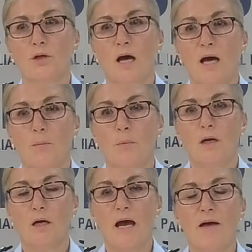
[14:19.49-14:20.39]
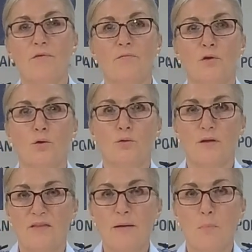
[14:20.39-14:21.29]
have a view
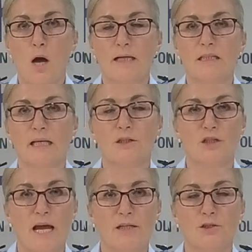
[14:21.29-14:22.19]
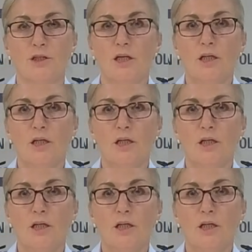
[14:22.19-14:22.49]
that they might exchange